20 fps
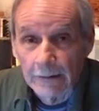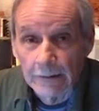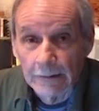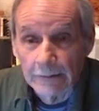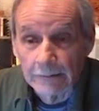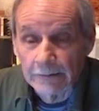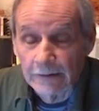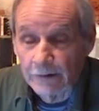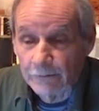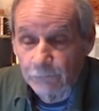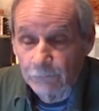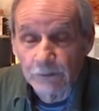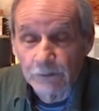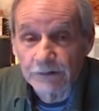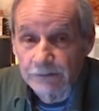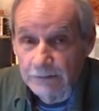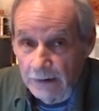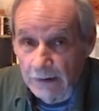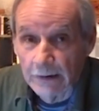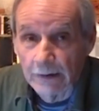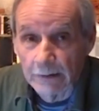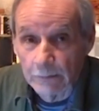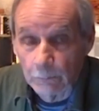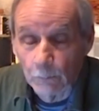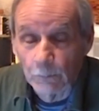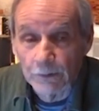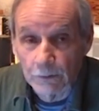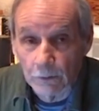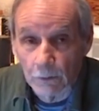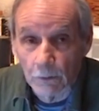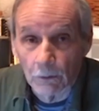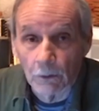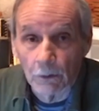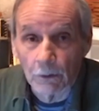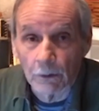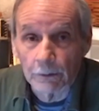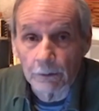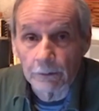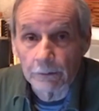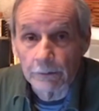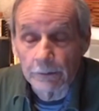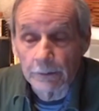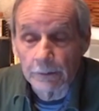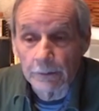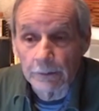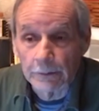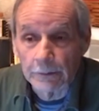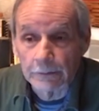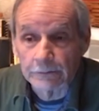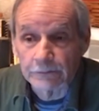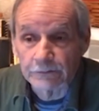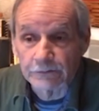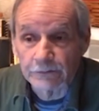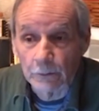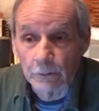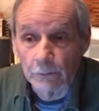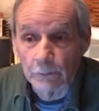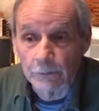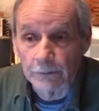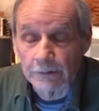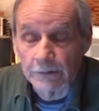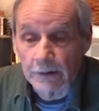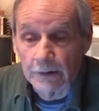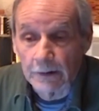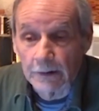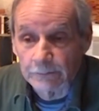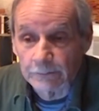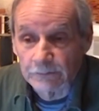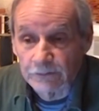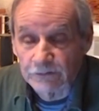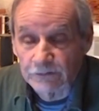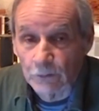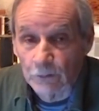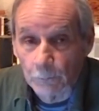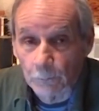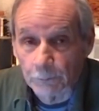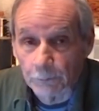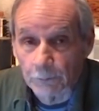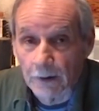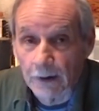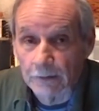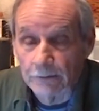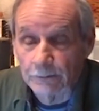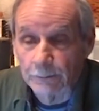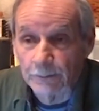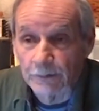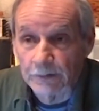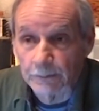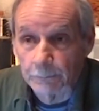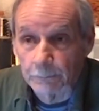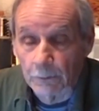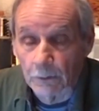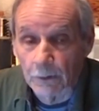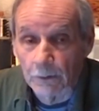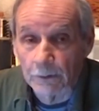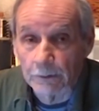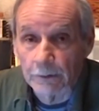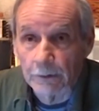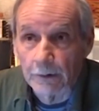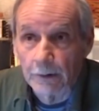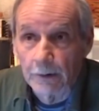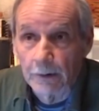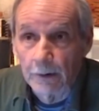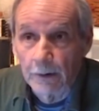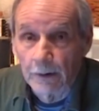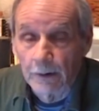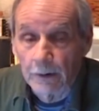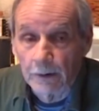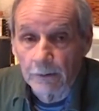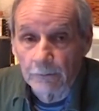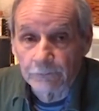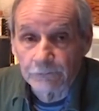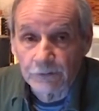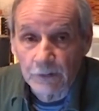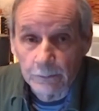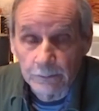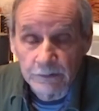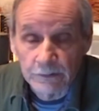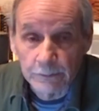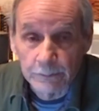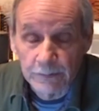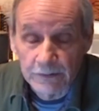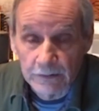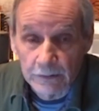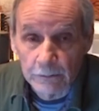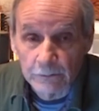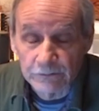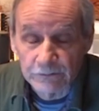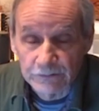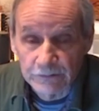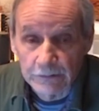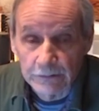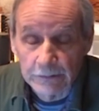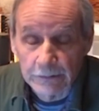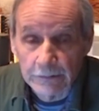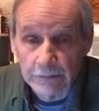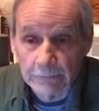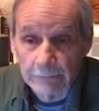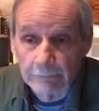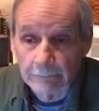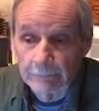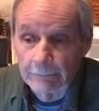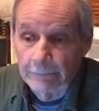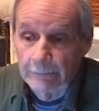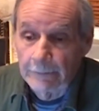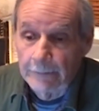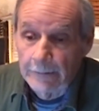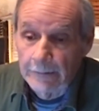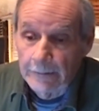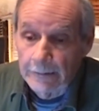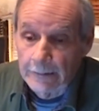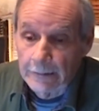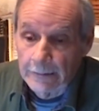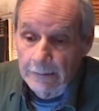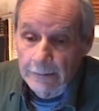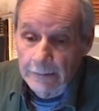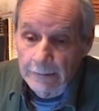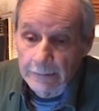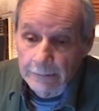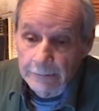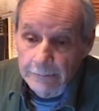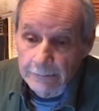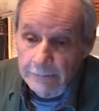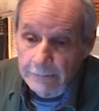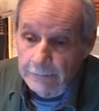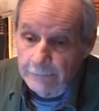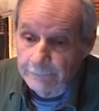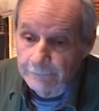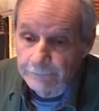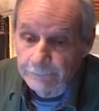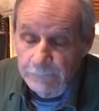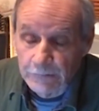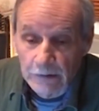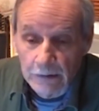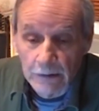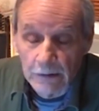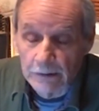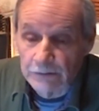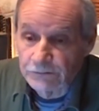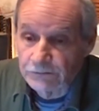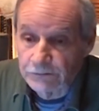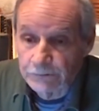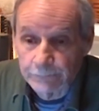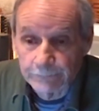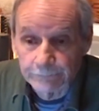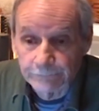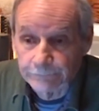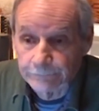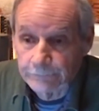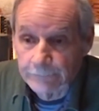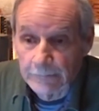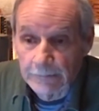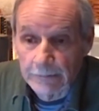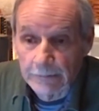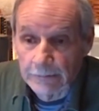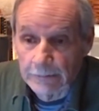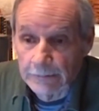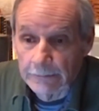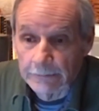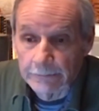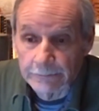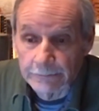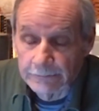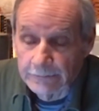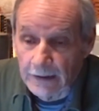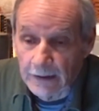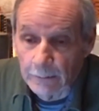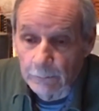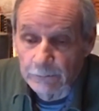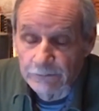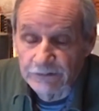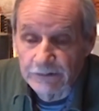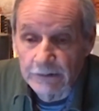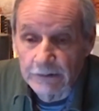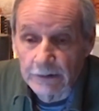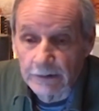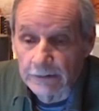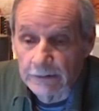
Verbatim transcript: and every day we are. Uh, so I'm just so proud to be a part of WBOC. And gosh, uh, that was it.